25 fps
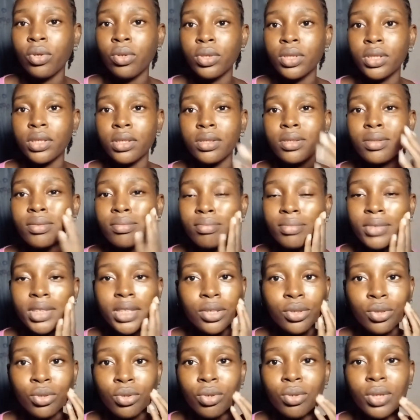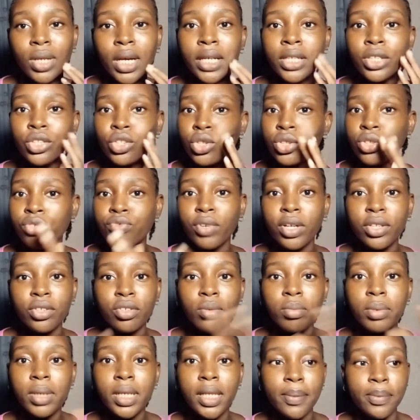Because, you know, like it's just
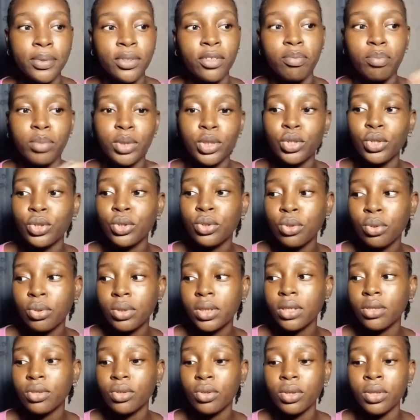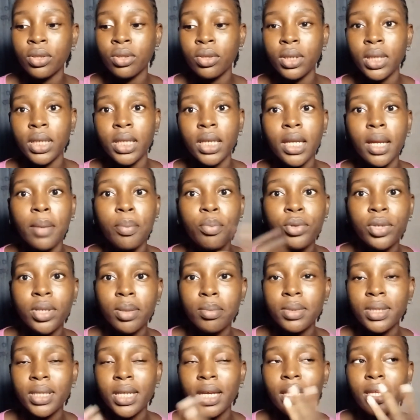random clips of me just talking talking talking, and then I put
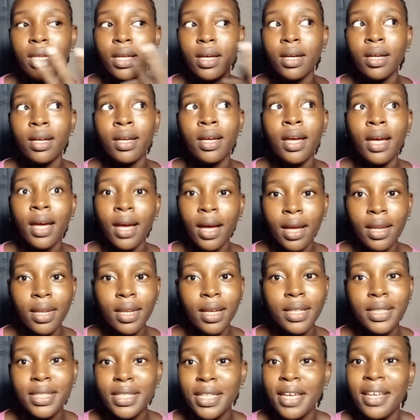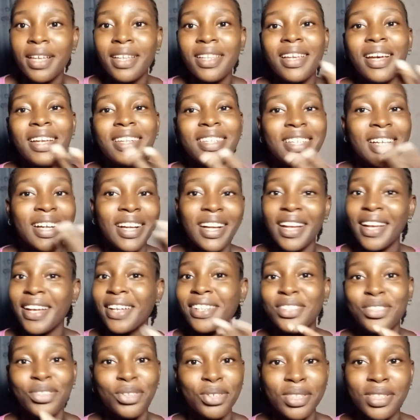them together, and that's it, and that I
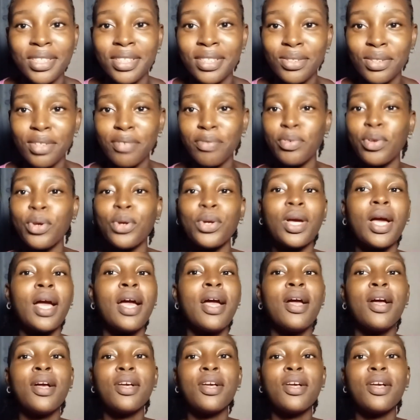turn it into a vlog.